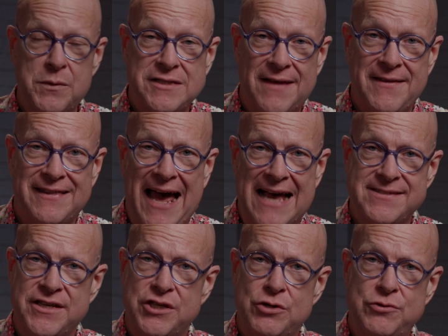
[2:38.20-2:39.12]
us on the
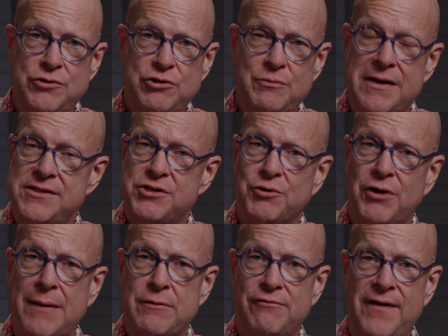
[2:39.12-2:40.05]
Laskey YouTube,
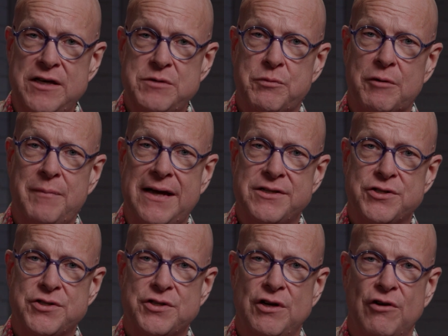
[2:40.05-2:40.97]
Instagram, or Facebook
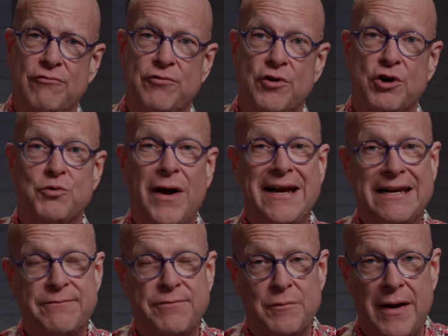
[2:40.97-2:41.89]
pages for great
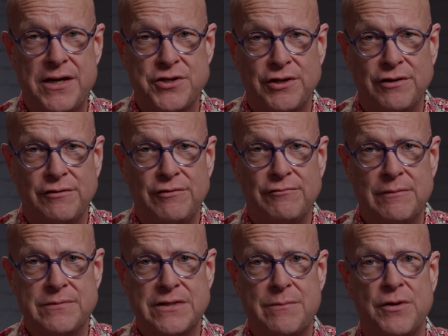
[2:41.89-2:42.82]
information
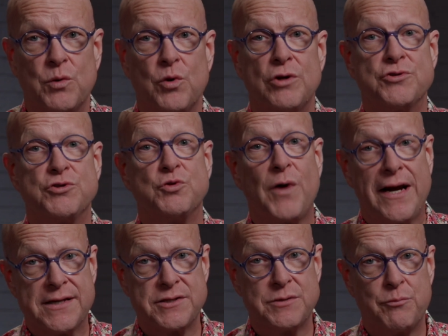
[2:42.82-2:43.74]
from some of the world's
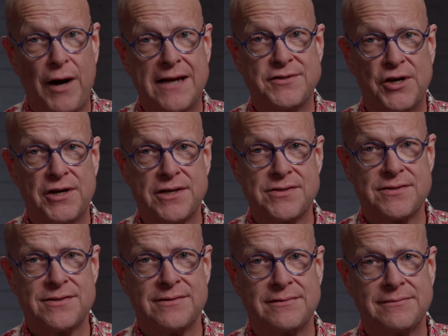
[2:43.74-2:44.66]
greatest brass artists.